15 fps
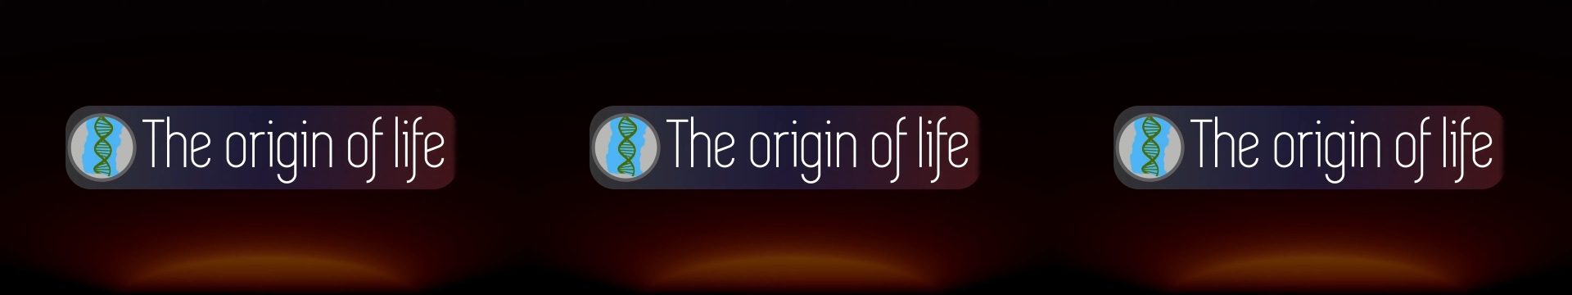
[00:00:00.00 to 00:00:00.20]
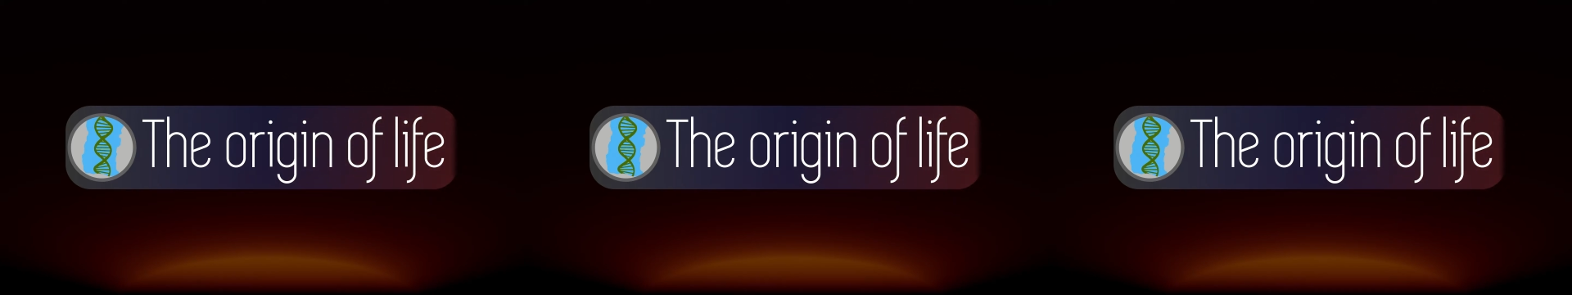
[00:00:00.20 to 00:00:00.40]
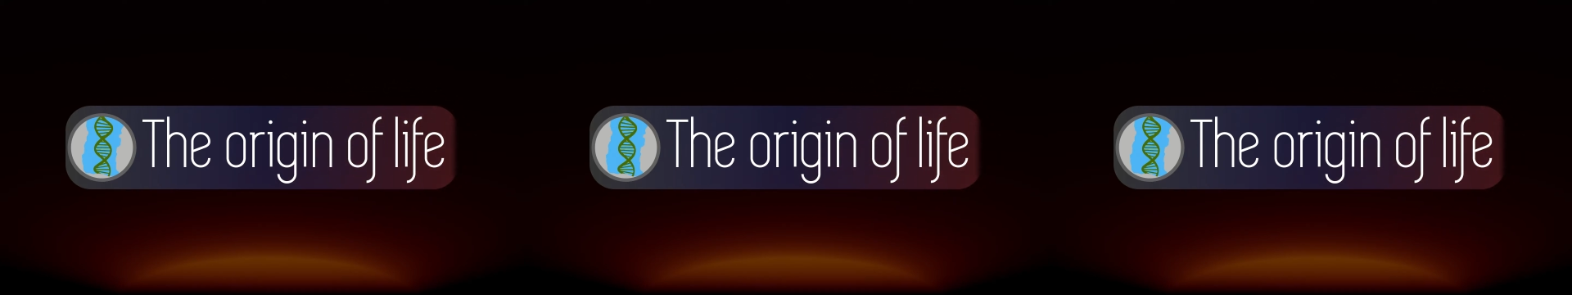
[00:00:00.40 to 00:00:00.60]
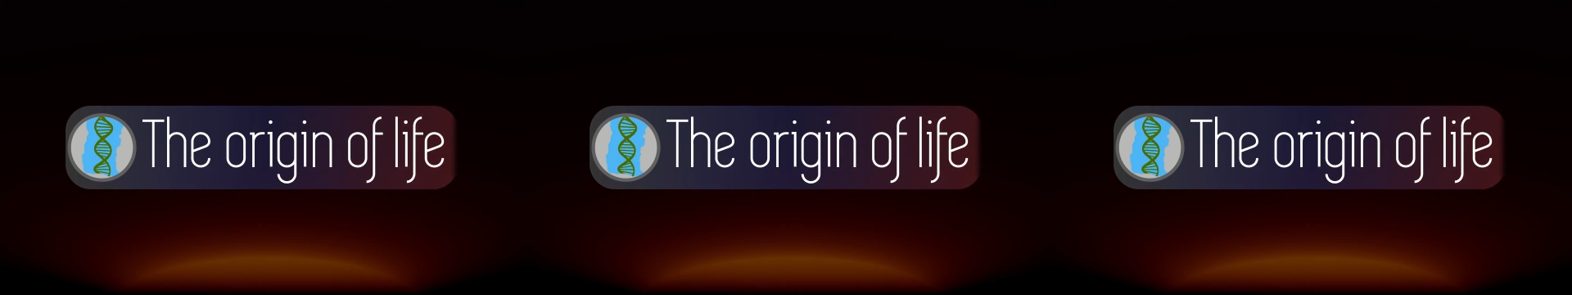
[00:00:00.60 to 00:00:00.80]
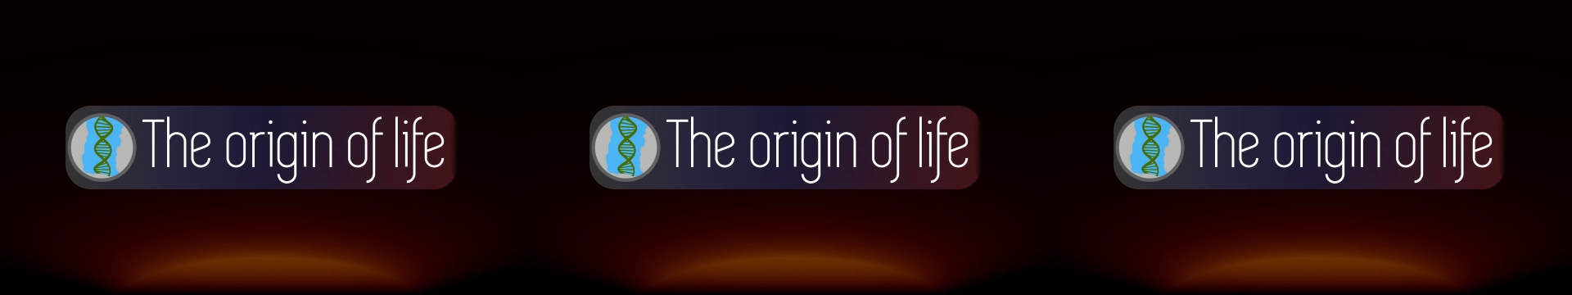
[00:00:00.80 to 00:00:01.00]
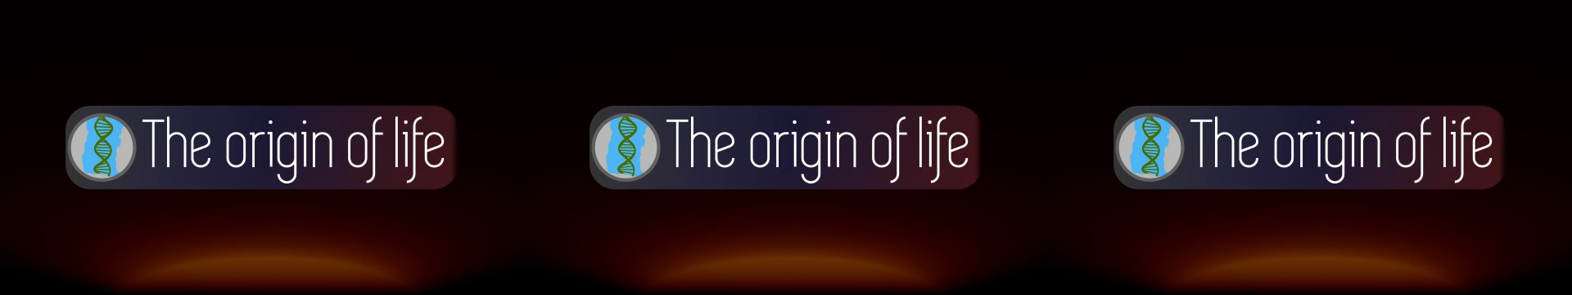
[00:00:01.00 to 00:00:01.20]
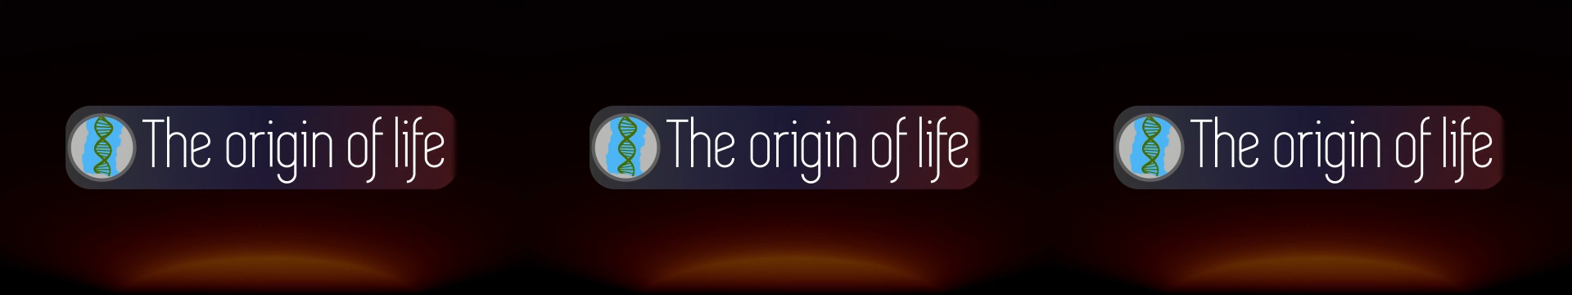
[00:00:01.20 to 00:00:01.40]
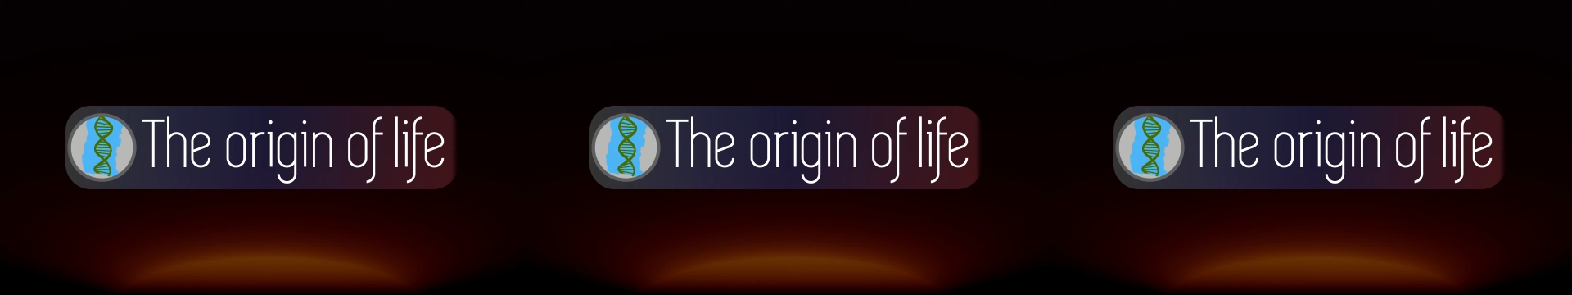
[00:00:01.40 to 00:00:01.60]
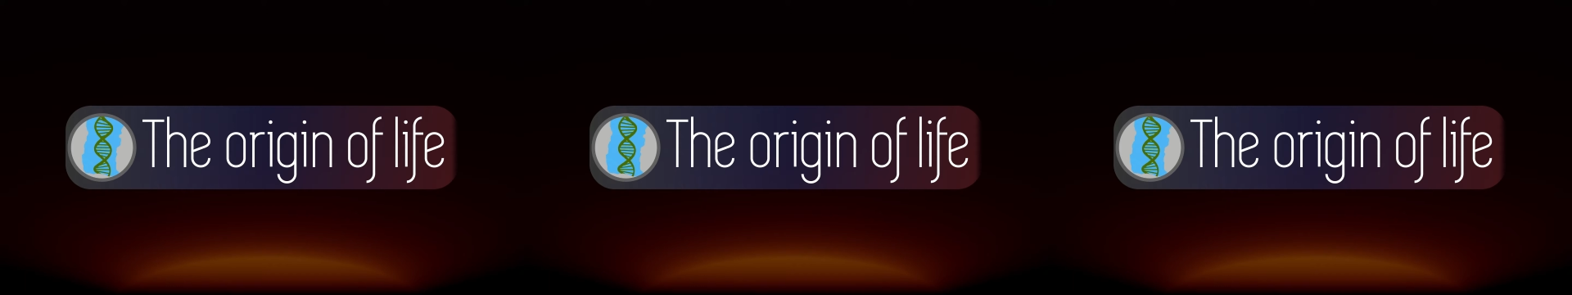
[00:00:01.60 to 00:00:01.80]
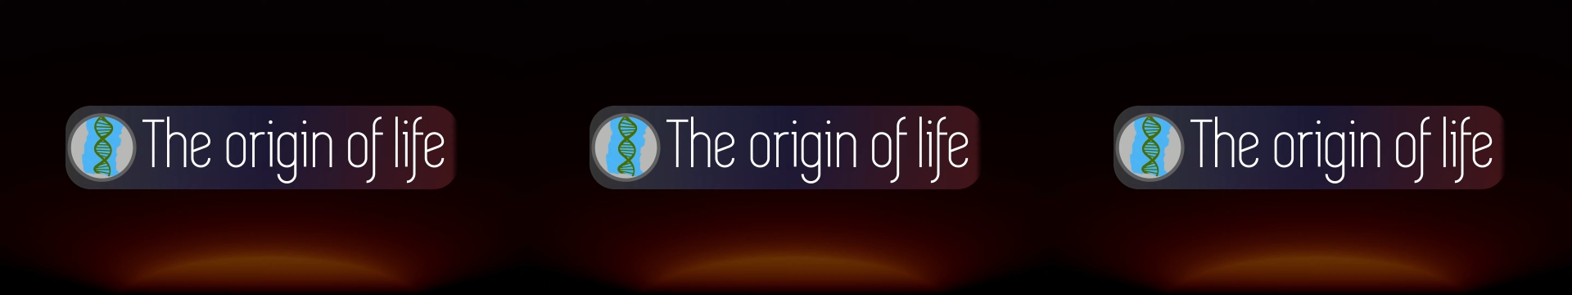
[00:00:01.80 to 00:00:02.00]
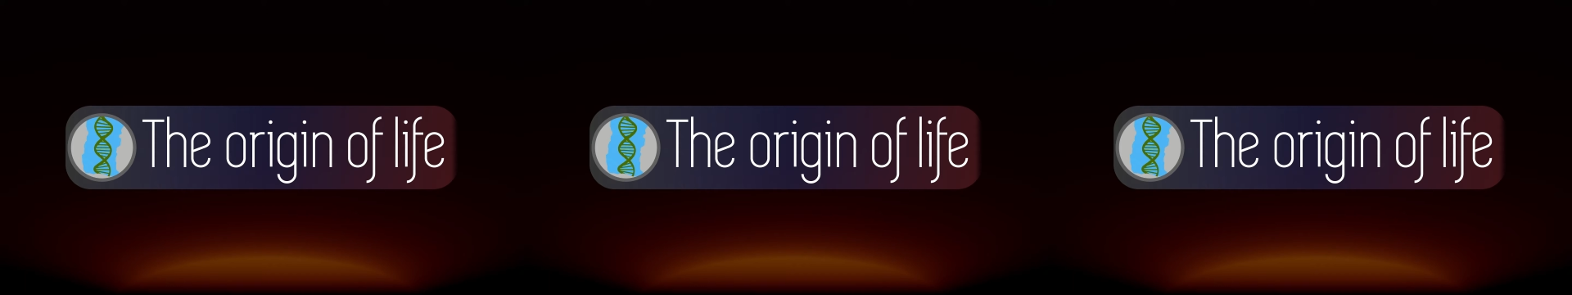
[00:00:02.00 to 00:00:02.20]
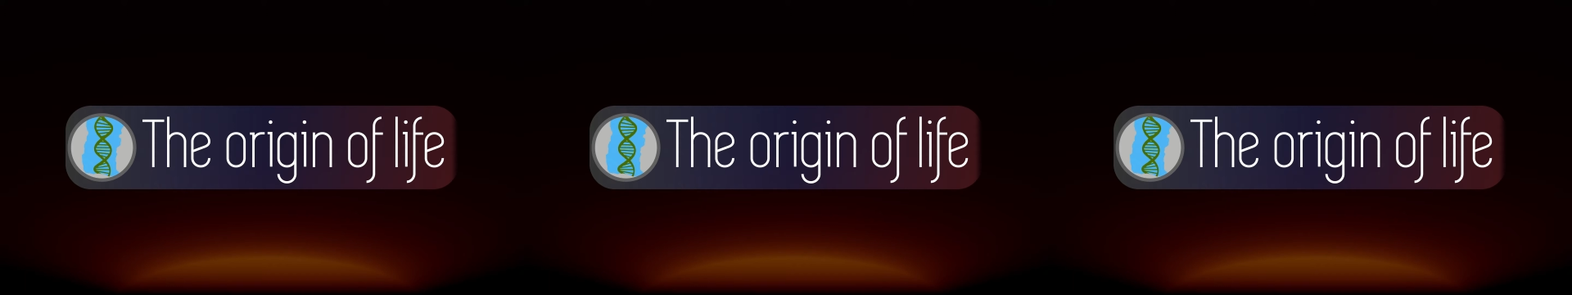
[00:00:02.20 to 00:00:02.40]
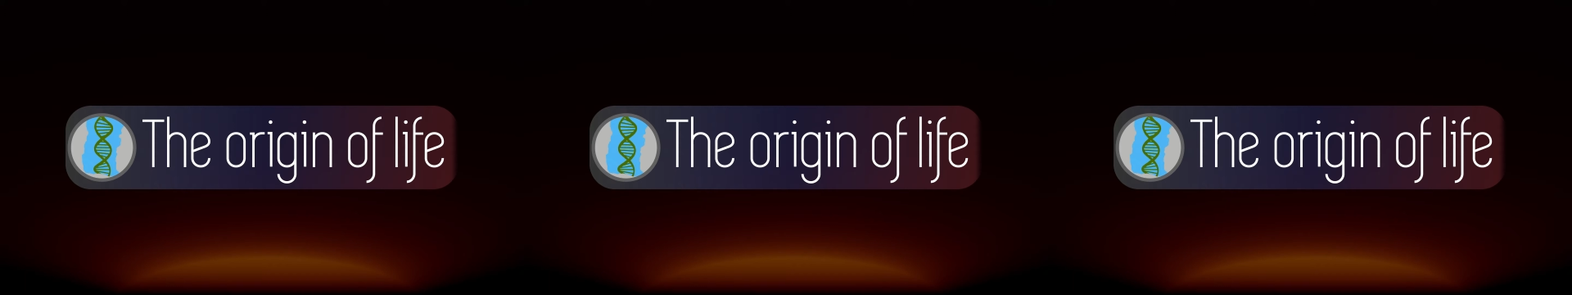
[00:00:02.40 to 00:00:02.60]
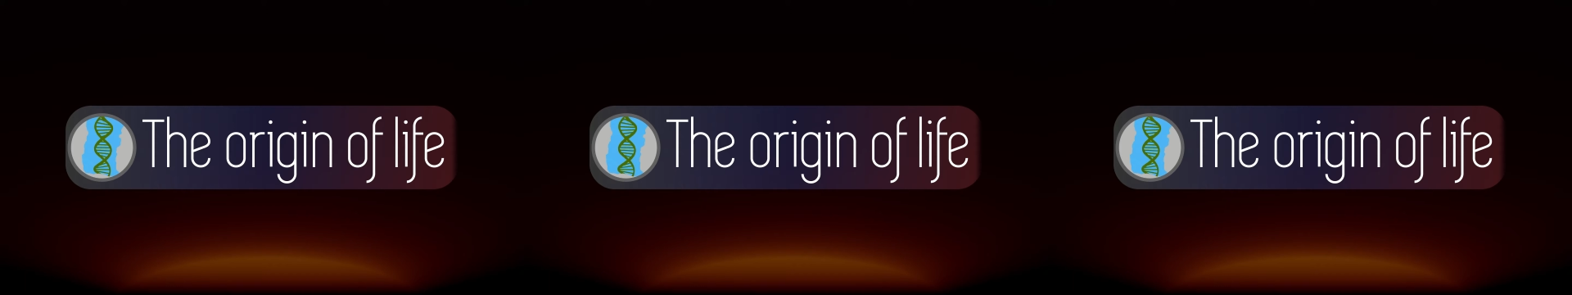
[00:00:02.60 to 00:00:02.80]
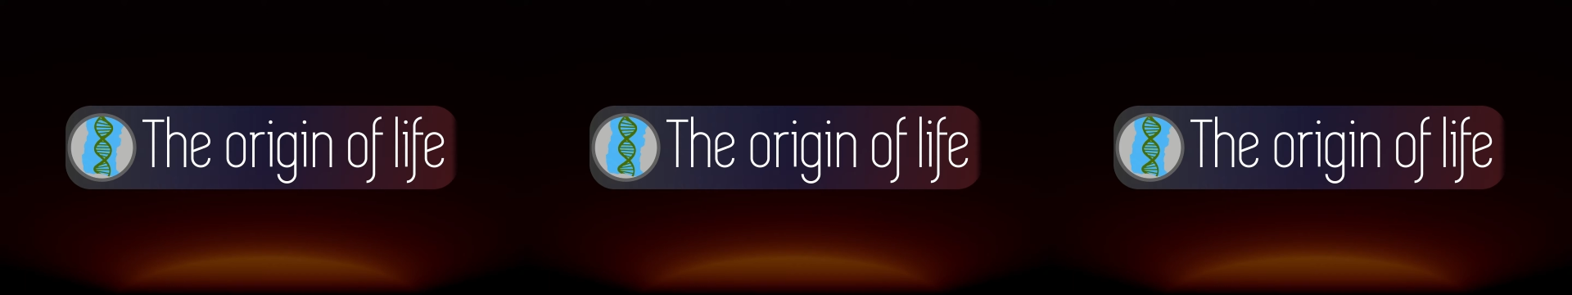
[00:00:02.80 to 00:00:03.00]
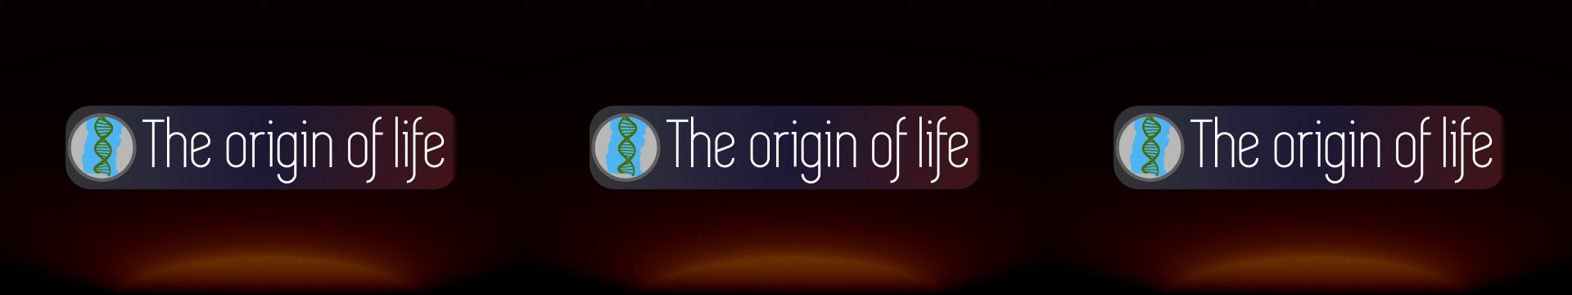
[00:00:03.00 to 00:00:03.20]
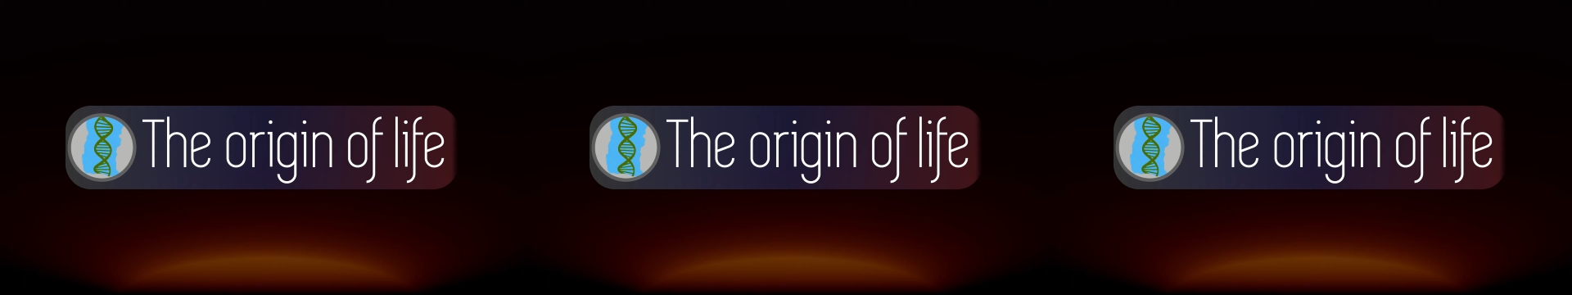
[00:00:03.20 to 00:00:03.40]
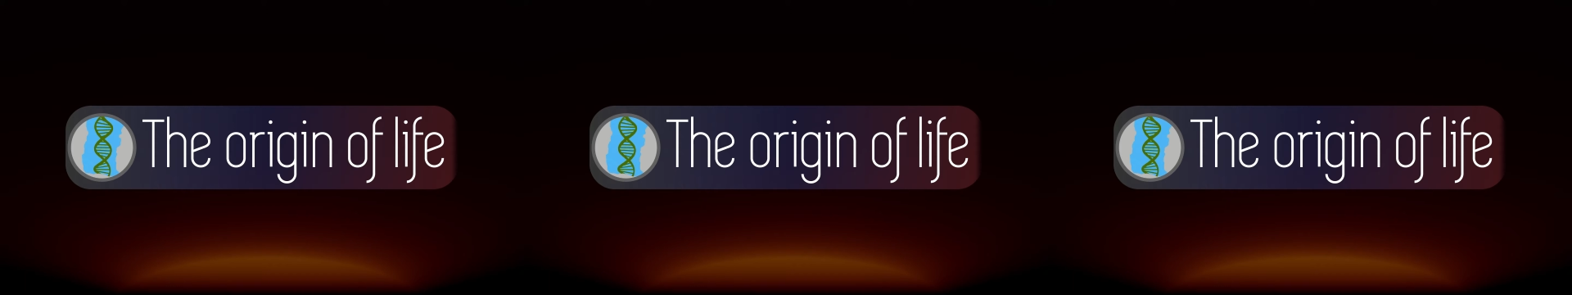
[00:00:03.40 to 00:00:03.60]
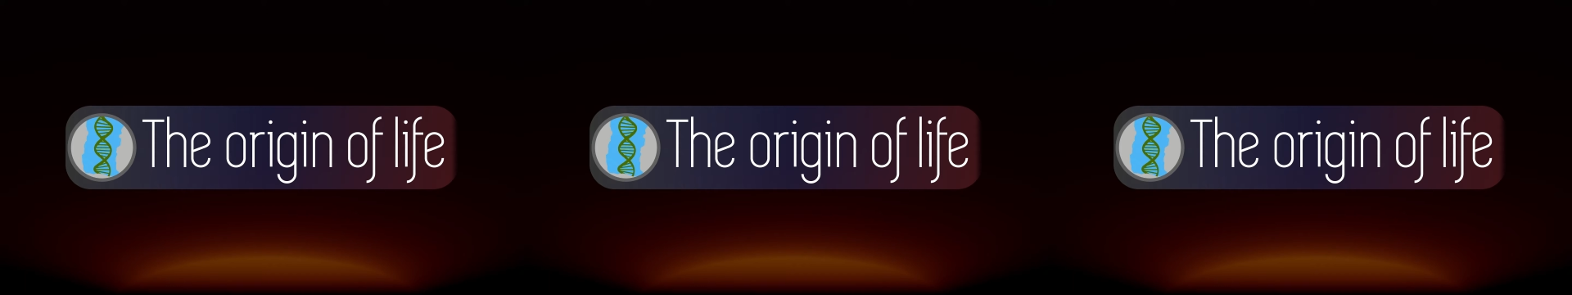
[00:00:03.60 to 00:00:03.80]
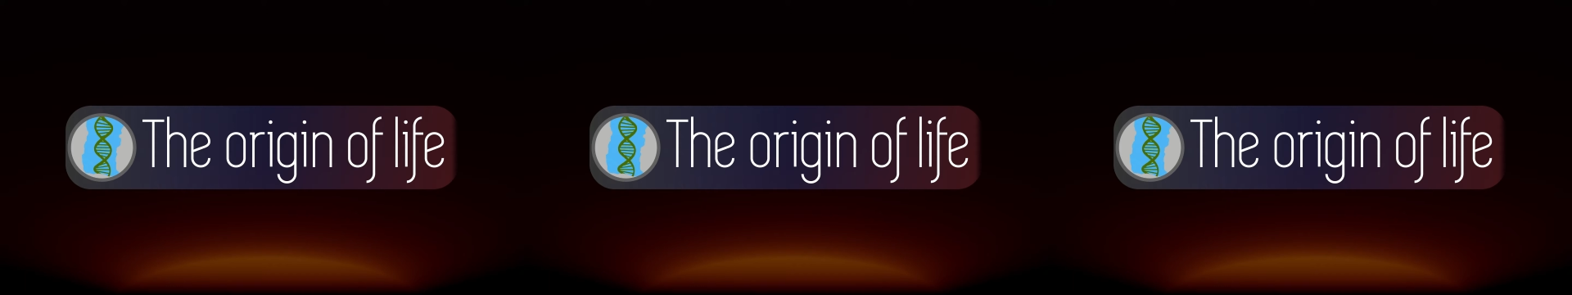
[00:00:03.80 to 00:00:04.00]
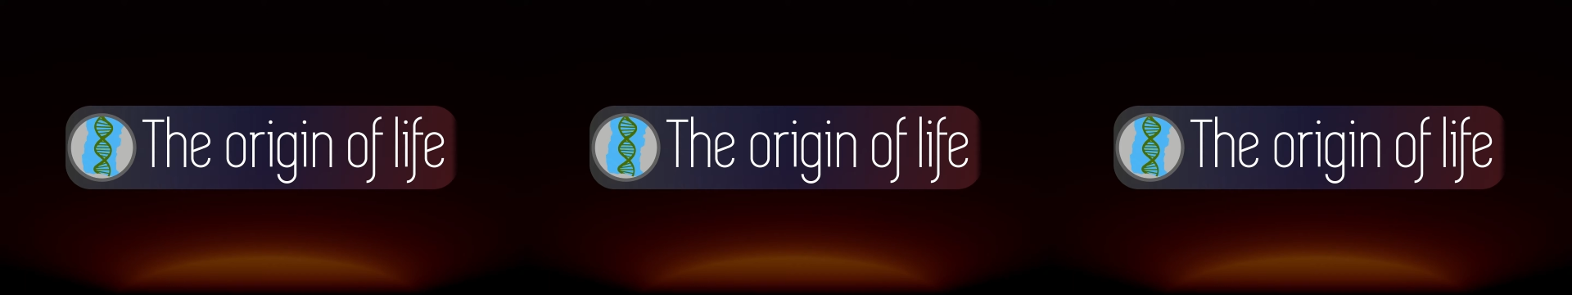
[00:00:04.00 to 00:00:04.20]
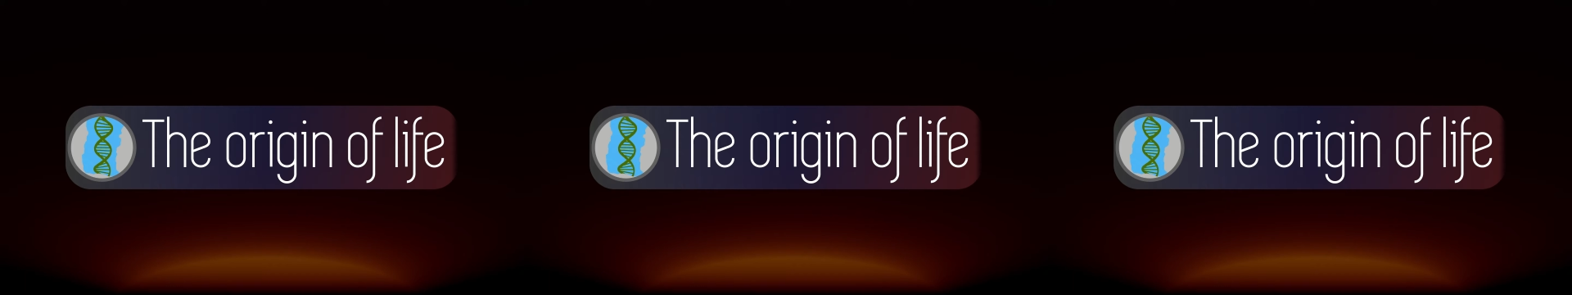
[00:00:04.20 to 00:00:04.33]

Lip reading: (no speaker visible)